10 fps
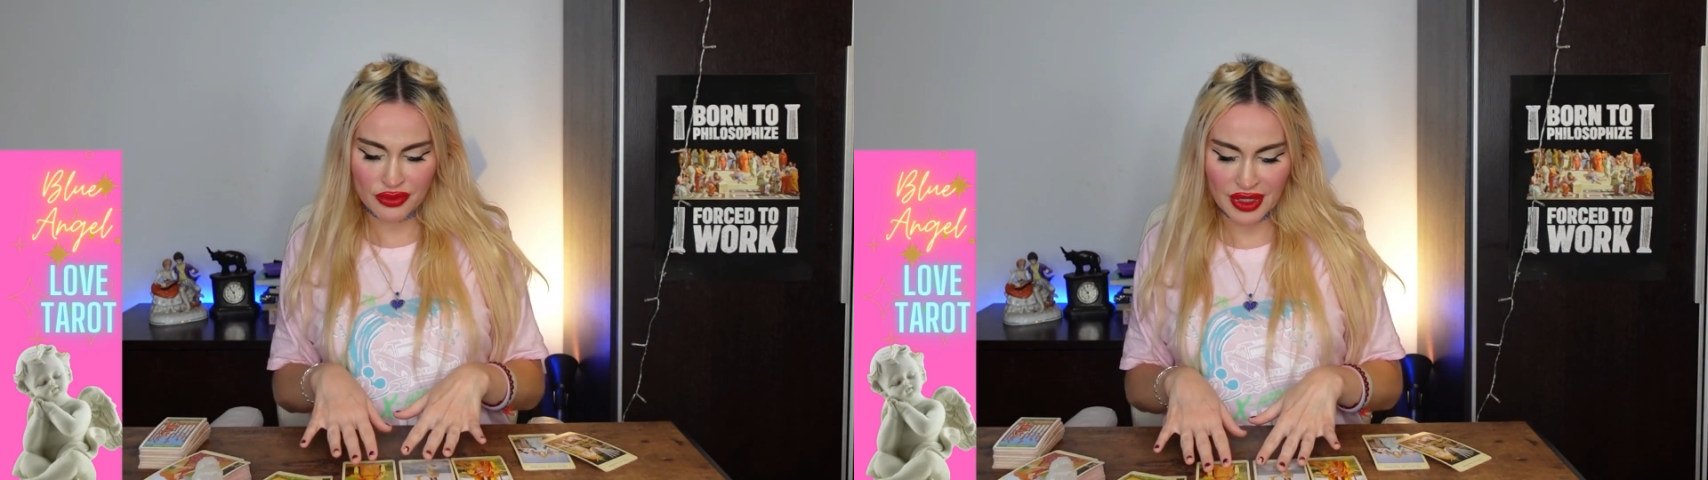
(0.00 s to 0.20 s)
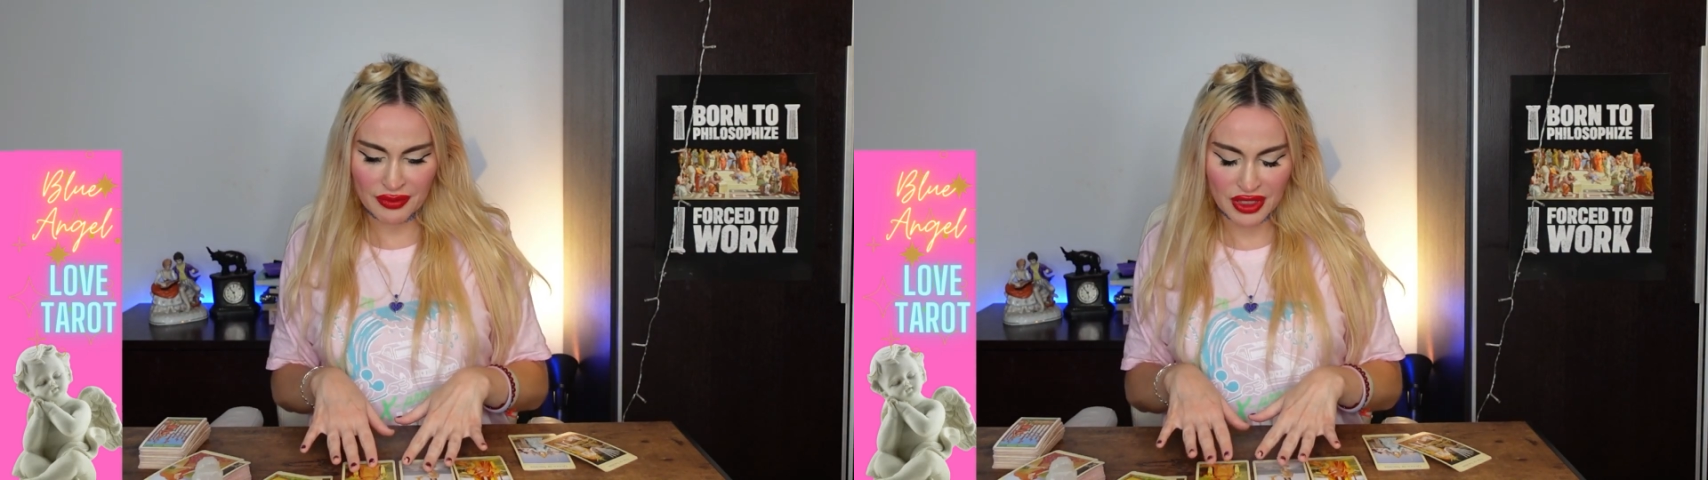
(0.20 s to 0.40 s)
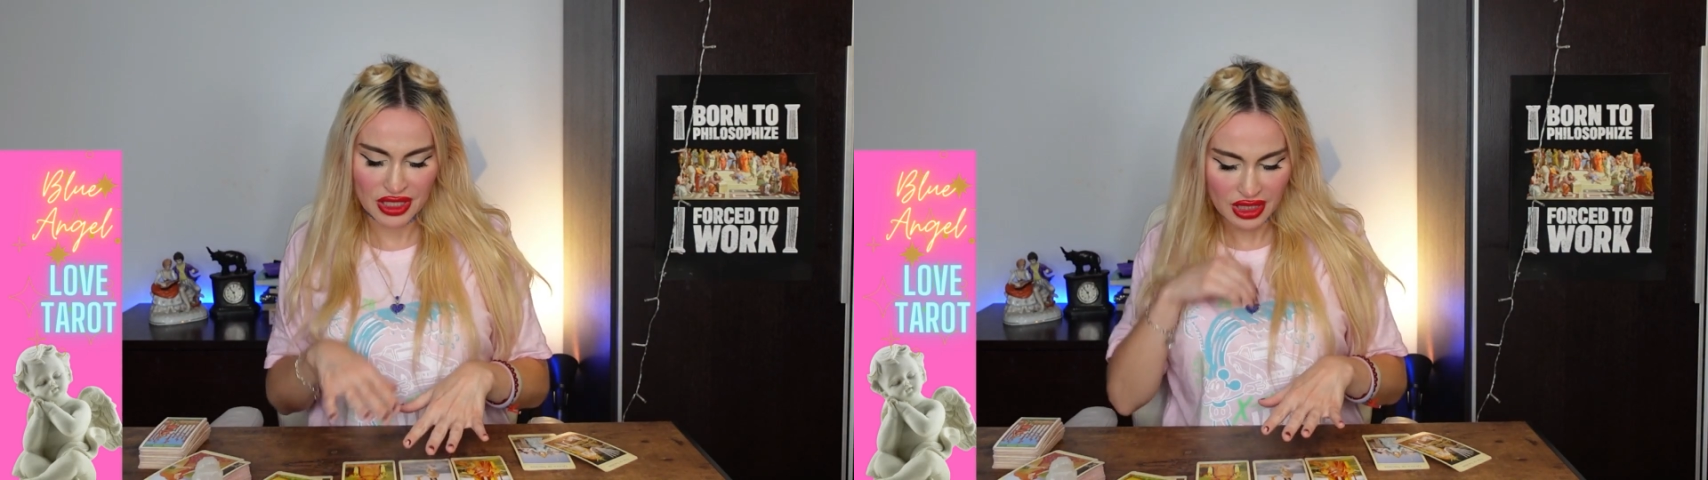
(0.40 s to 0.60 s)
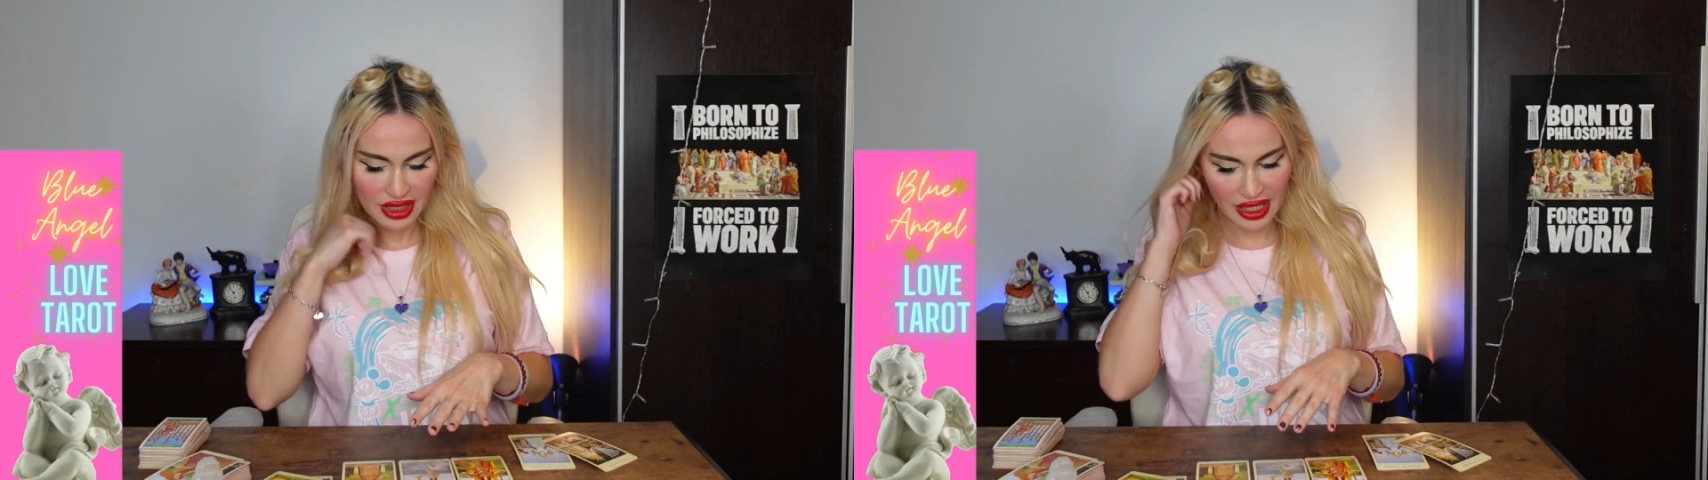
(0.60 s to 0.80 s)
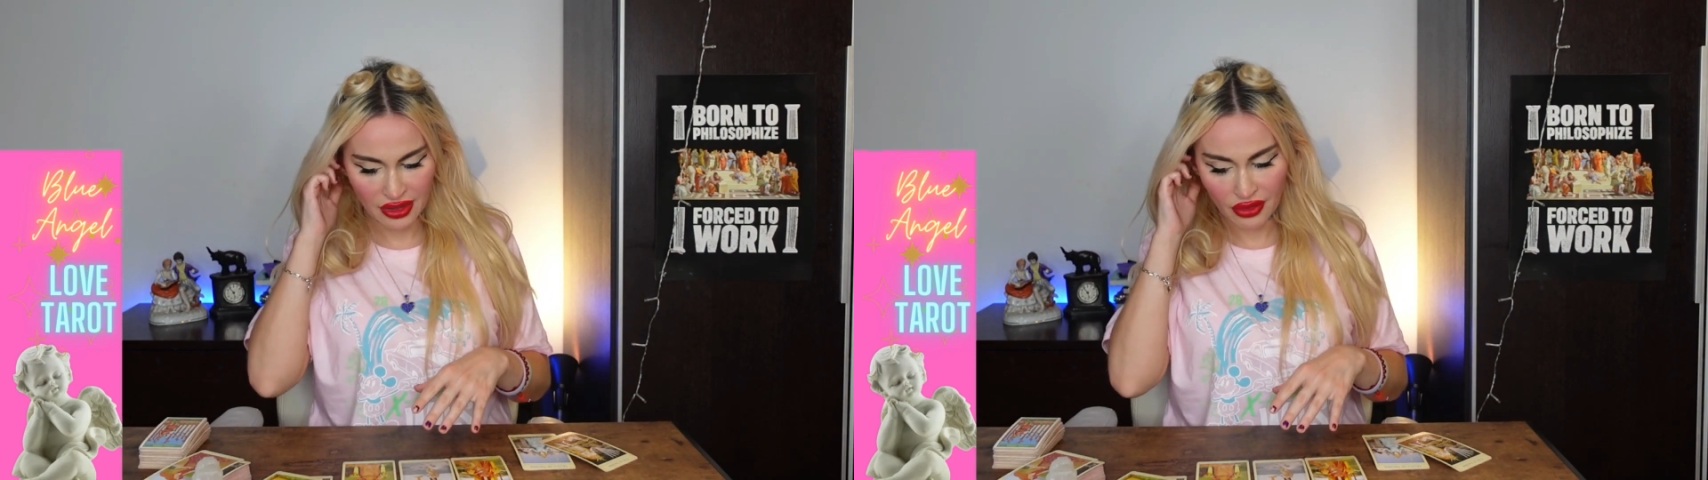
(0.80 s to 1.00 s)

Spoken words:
might be delayed.